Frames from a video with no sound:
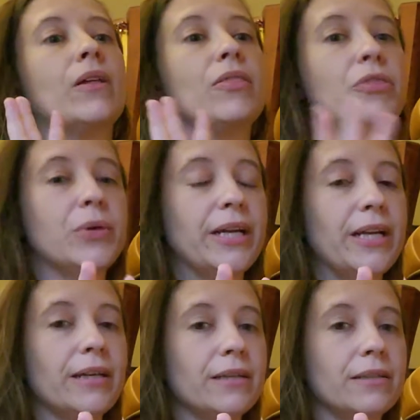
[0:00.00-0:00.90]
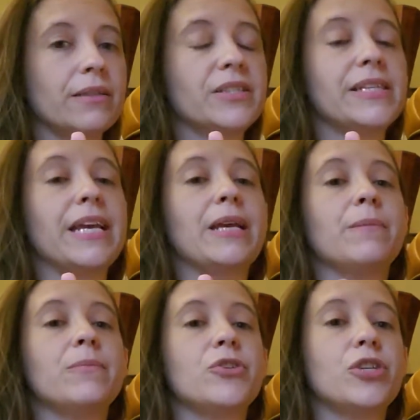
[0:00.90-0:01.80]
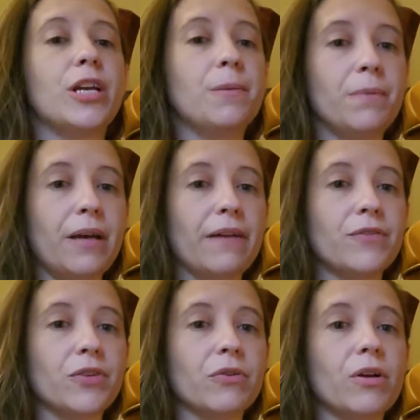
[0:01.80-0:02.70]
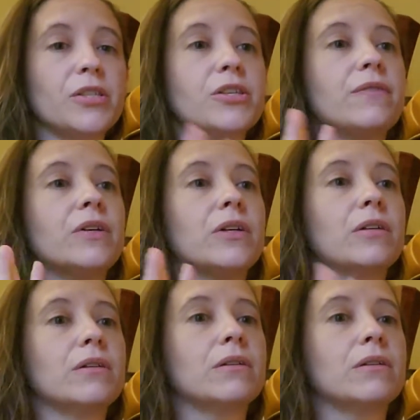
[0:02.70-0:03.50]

3, same shape after the crossover.